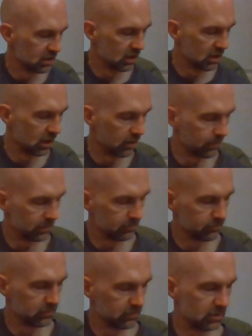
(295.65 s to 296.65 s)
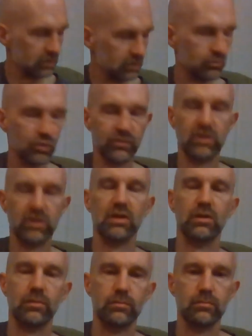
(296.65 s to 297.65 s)
Then you move
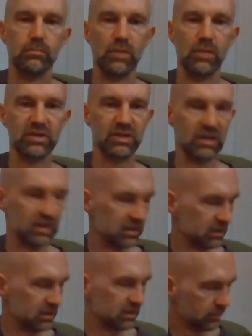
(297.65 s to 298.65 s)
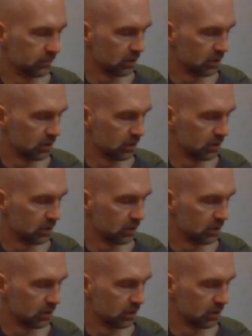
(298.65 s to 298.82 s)
into Mixolydian,